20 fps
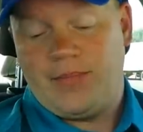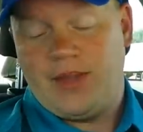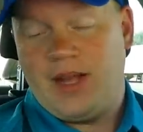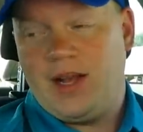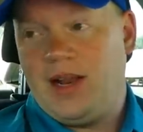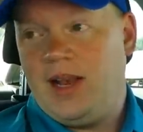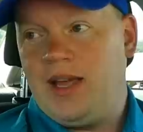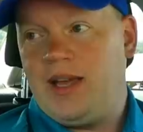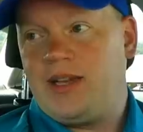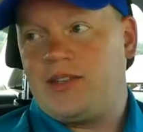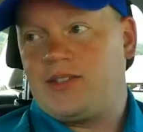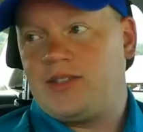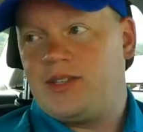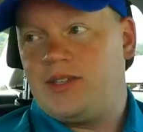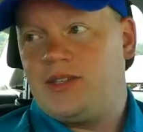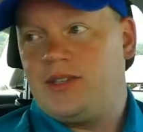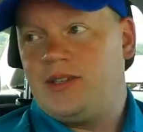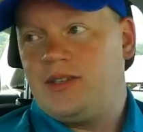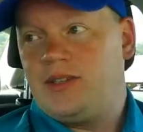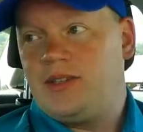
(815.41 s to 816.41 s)

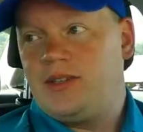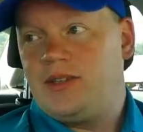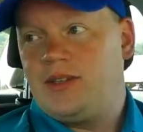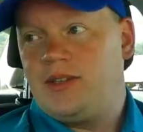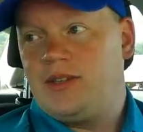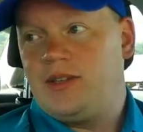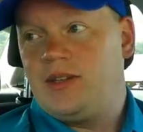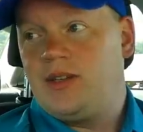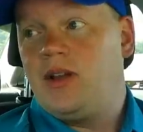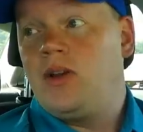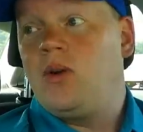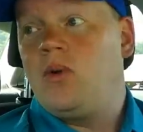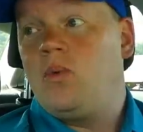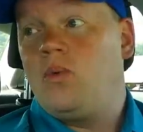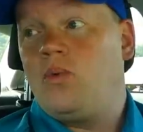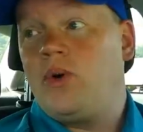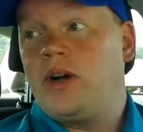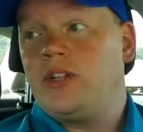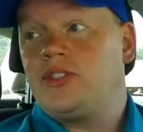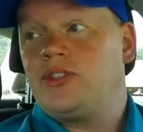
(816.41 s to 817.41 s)
Alexa,
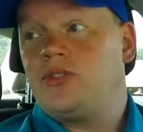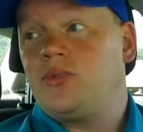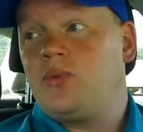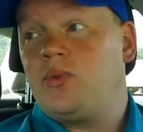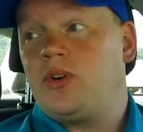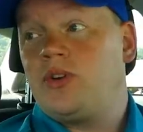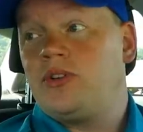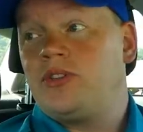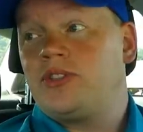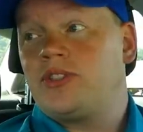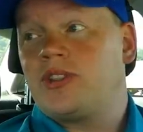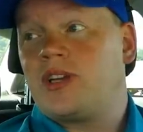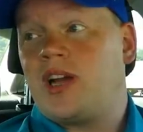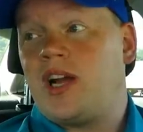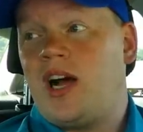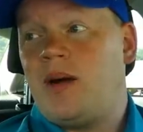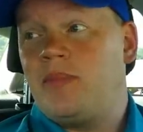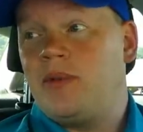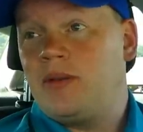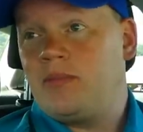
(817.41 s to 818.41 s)
what's the worst
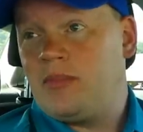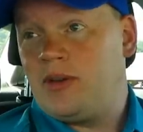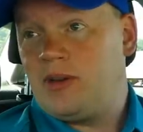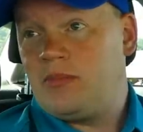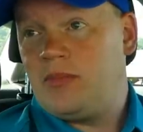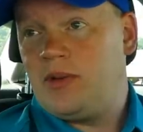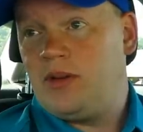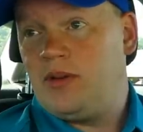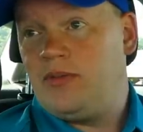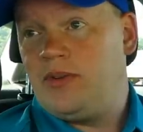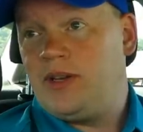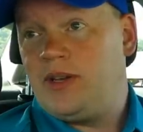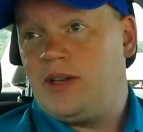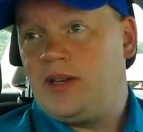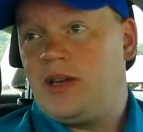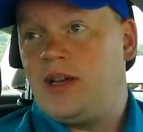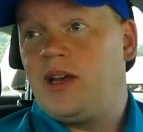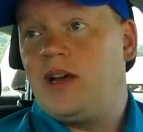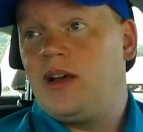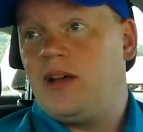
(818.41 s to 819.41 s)
comic book movie
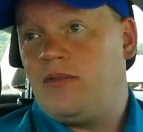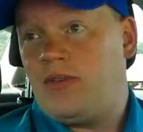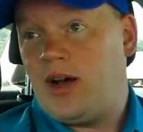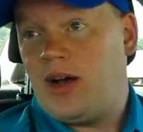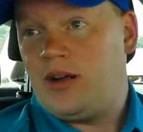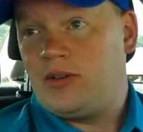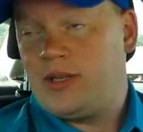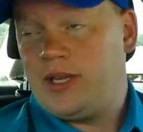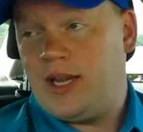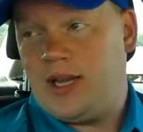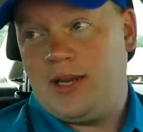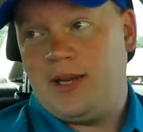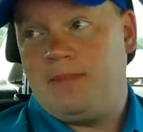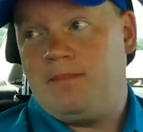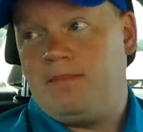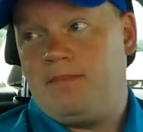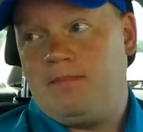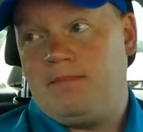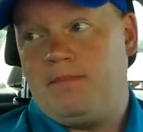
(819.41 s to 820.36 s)
of all time?